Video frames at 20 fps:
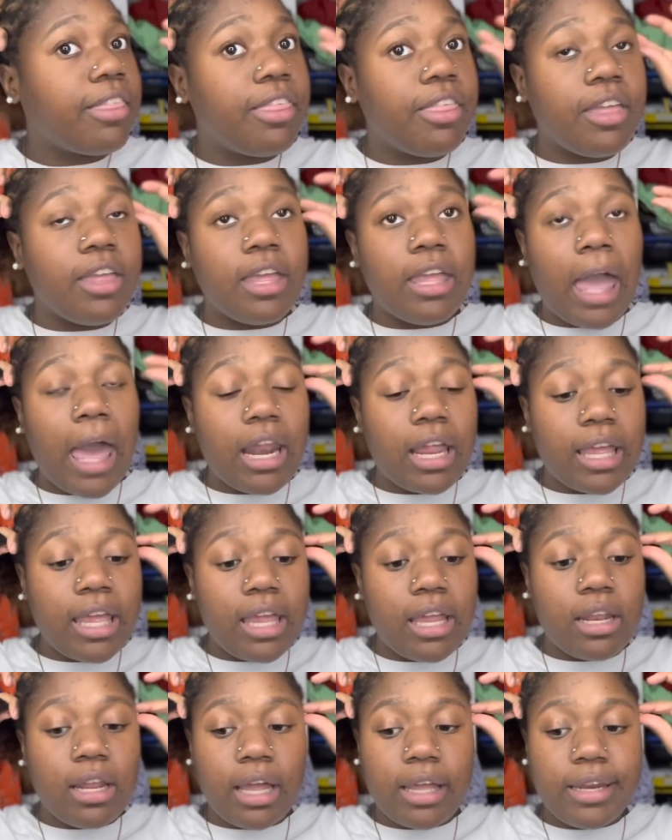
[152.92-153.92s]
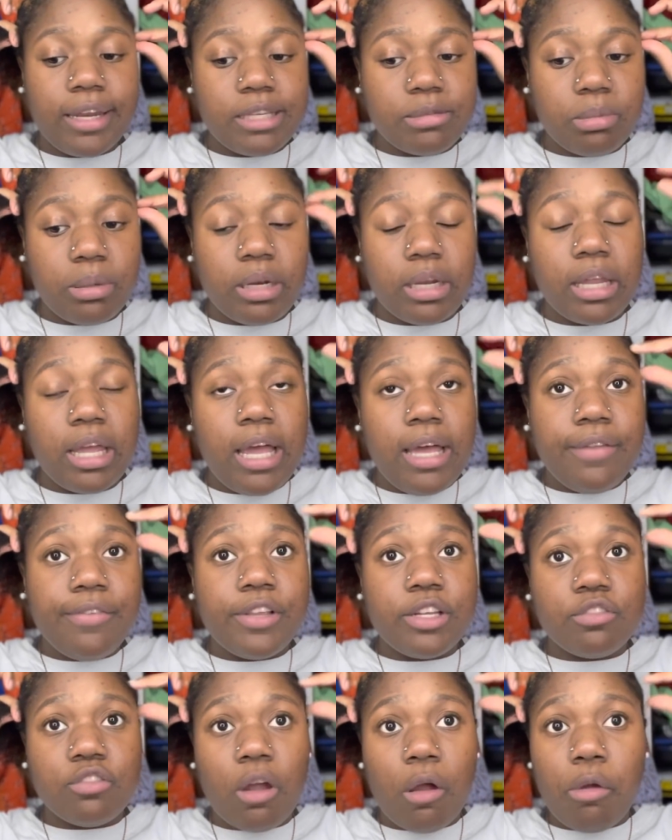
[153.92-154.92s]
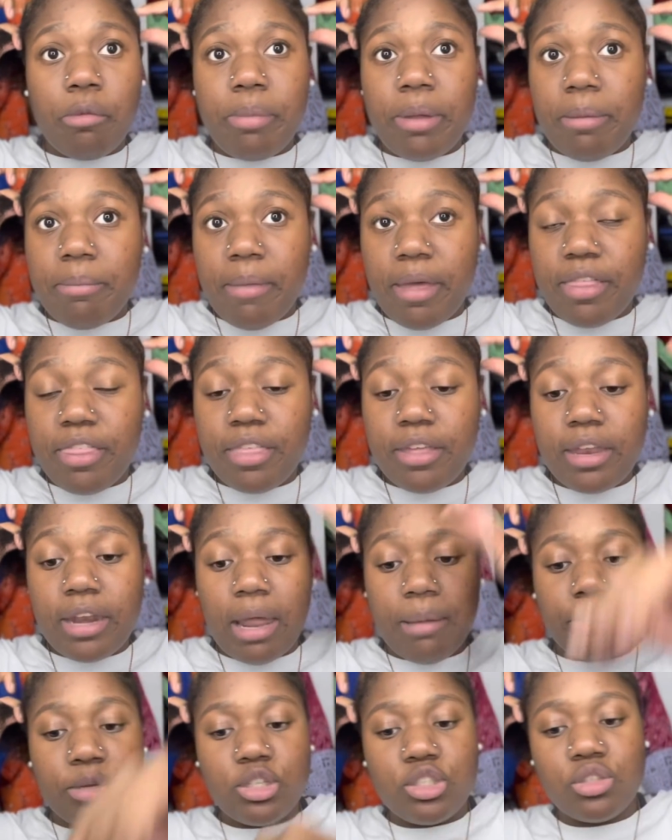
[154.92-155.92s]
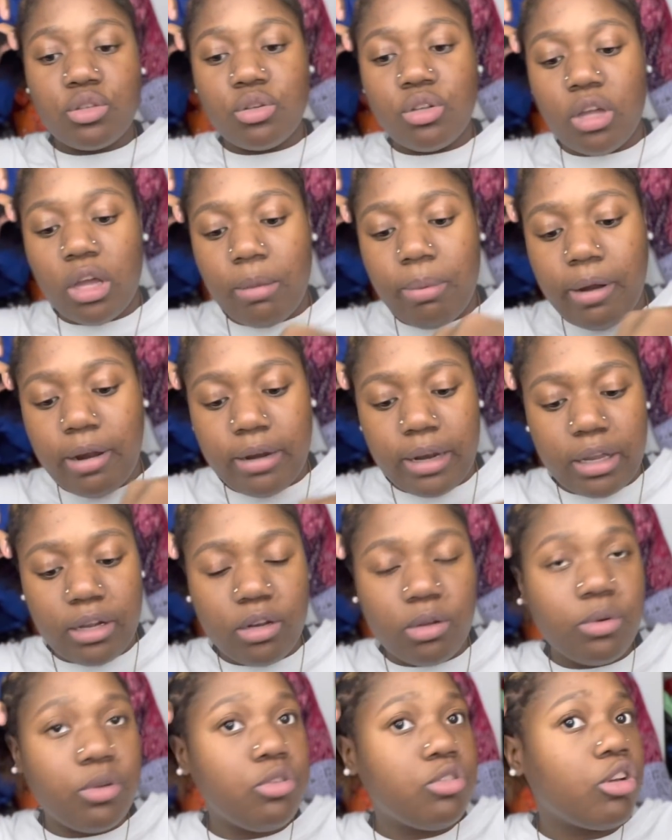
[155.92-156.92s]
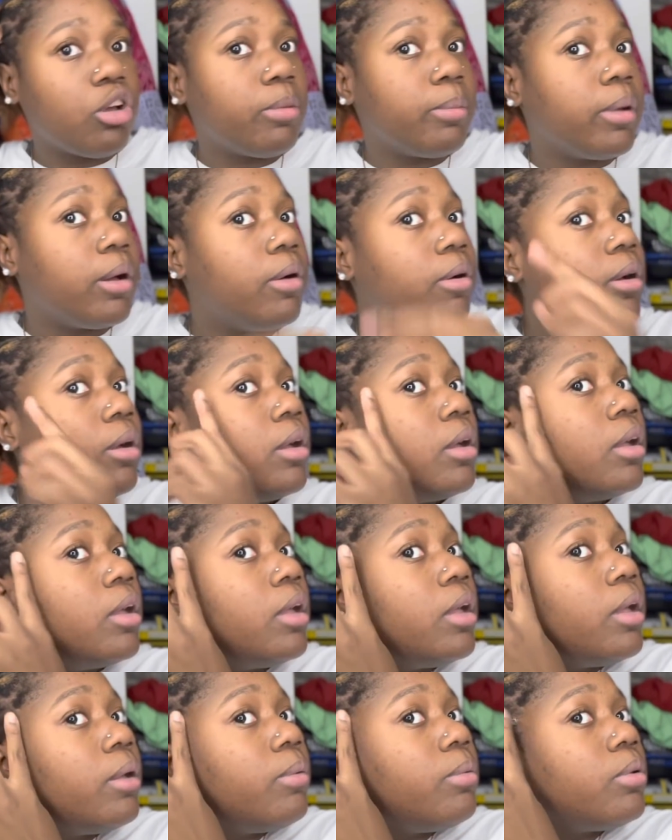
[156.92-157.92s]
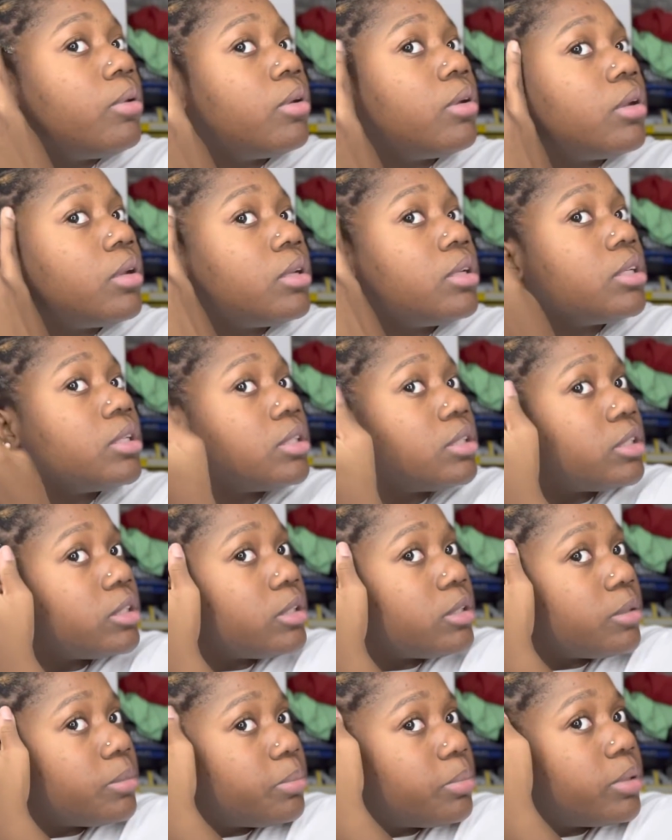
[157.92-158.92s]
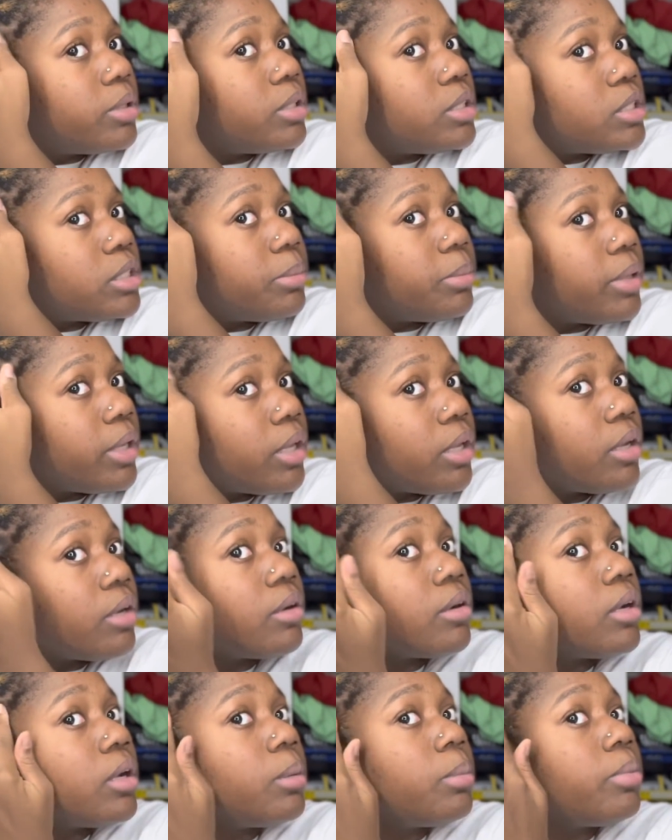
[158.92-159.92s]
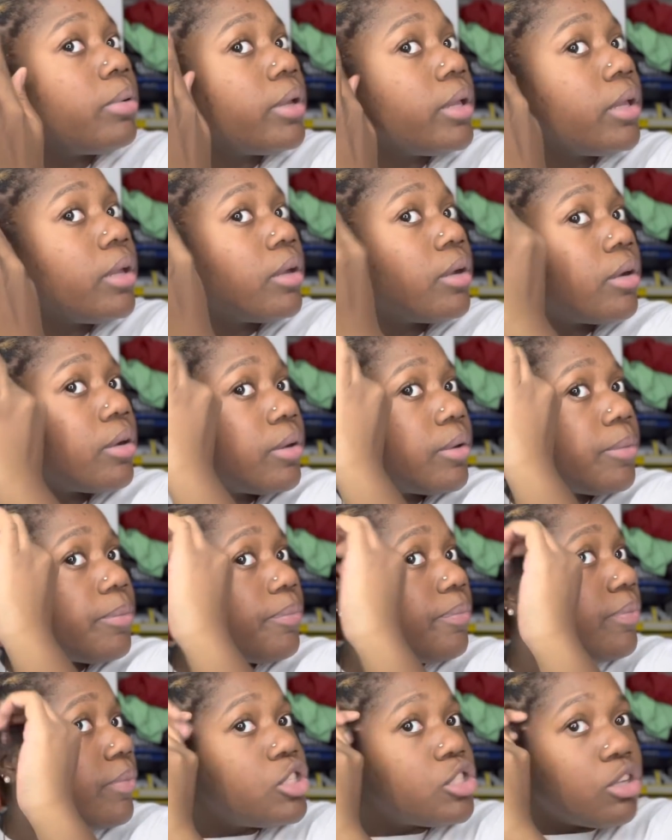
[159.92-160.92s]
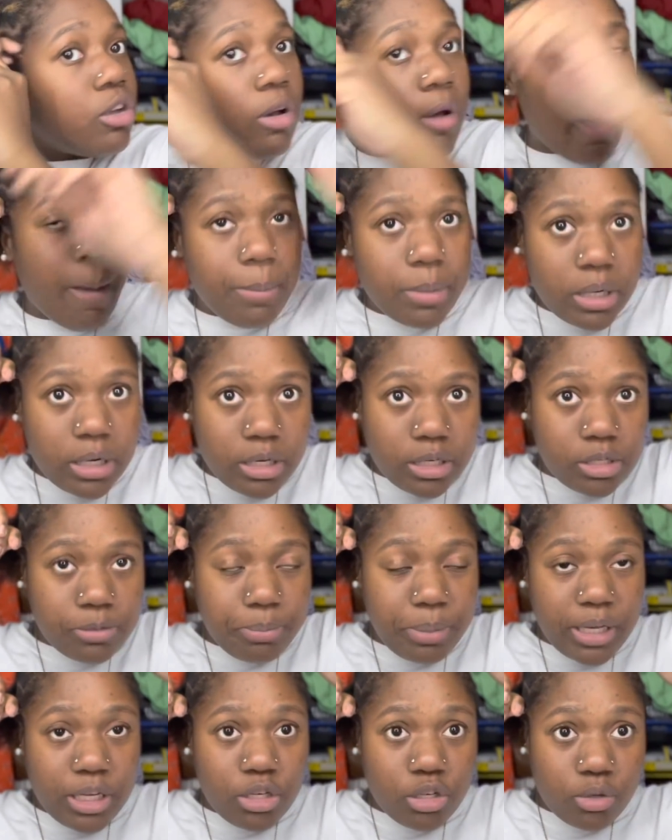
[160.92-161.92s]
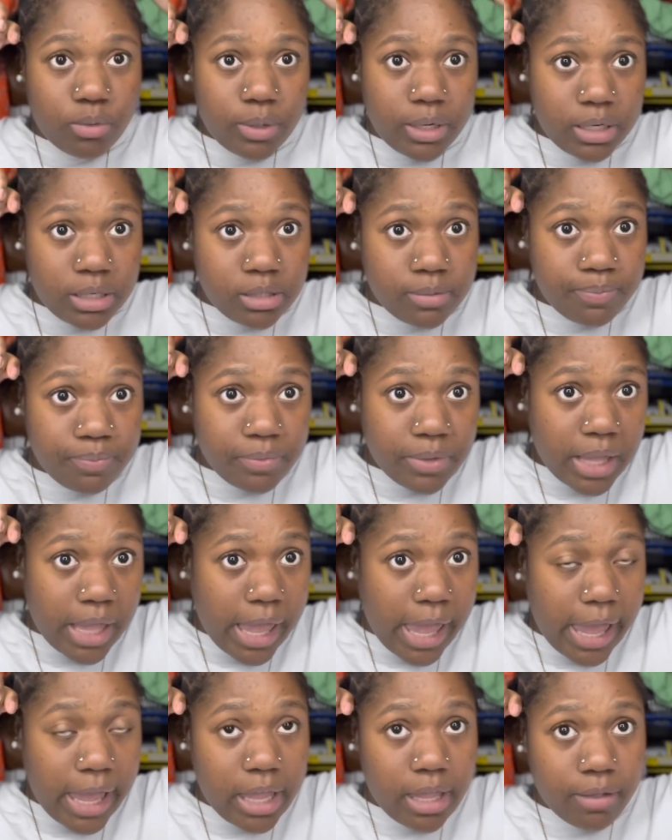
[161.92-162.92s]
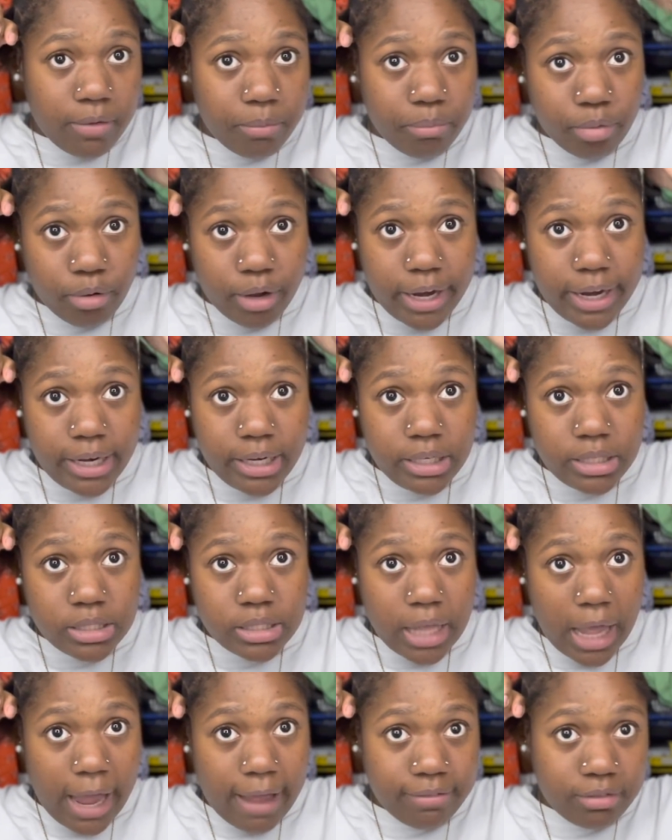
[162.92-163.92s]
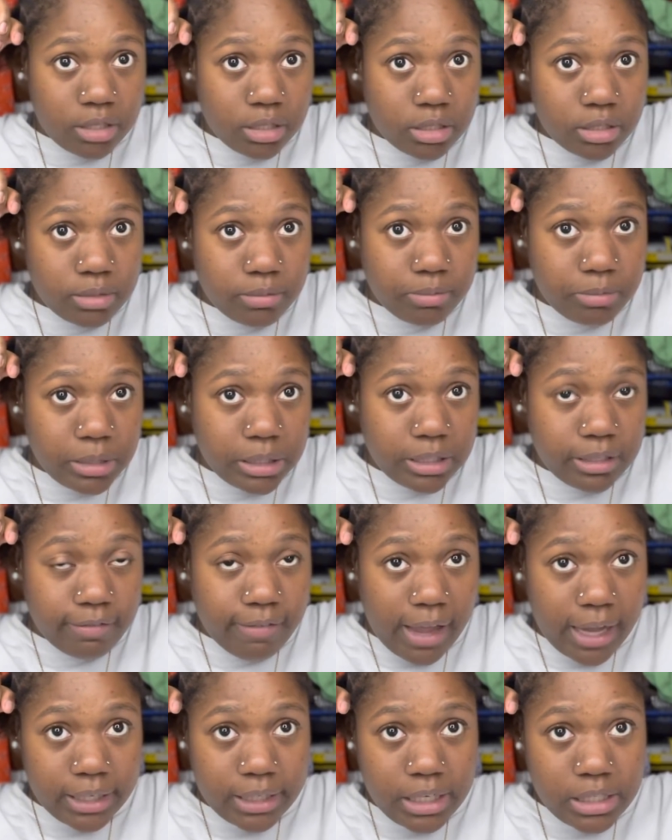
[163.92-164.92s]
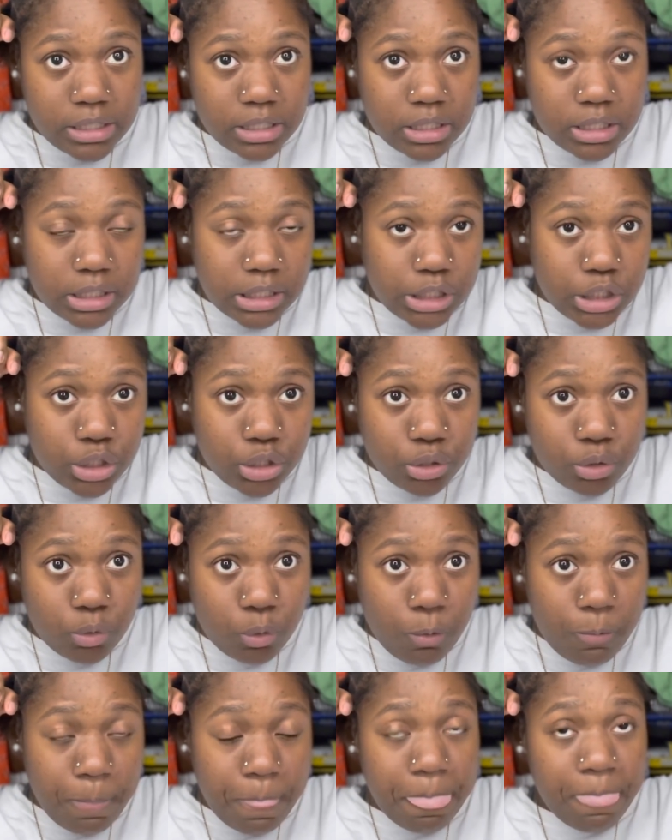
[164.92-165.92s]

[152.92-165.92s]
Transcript: the I can't explain it. This rubber band method. I'm gonna show y'all. I'm probably like, girl, what are you talking about? We're gonna just put some hair up here. So I'm gonna be doing 8 braids. I have to divide these into two,